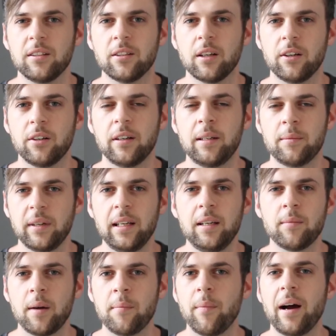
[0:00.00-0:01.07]

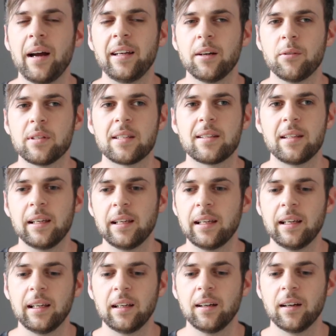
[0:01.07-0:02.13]
In my mind, I was
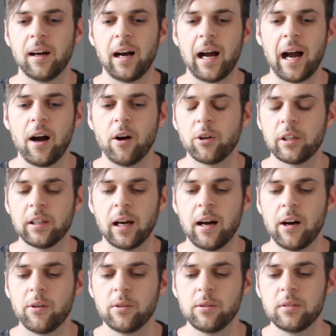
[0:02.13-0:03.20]
thinking,
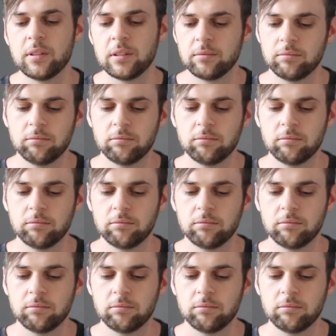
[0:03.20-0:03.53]
how